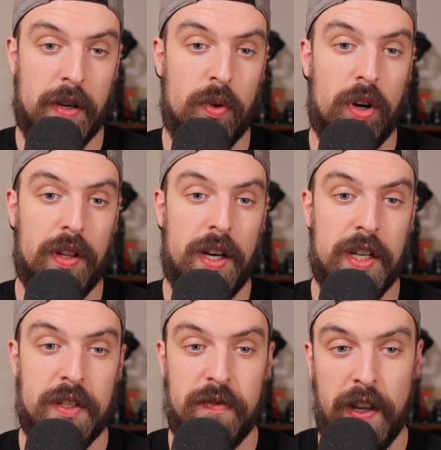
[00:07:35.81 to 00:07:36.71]
I wrote on there
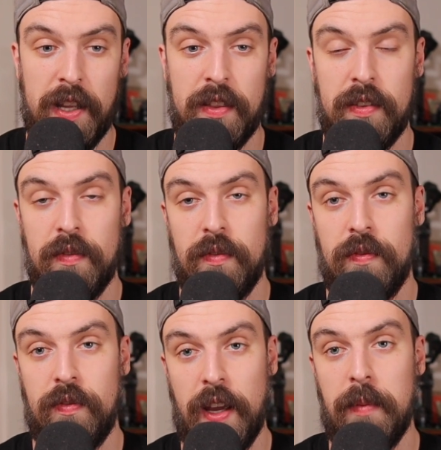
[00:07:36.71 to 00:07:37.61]
is faith,
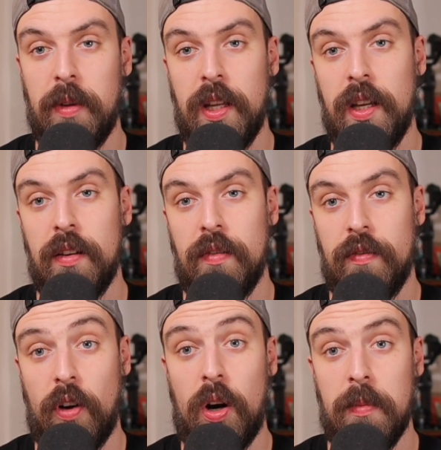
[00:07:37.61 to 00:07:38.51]
family,
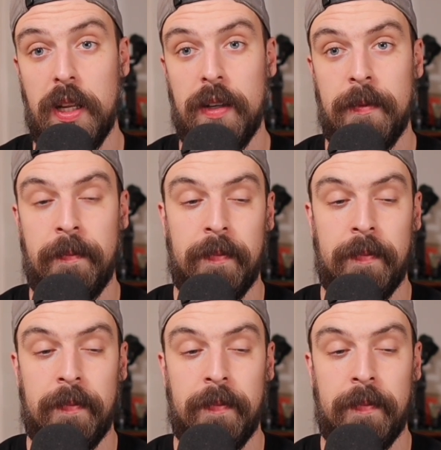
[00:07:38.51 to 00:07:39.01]
farming.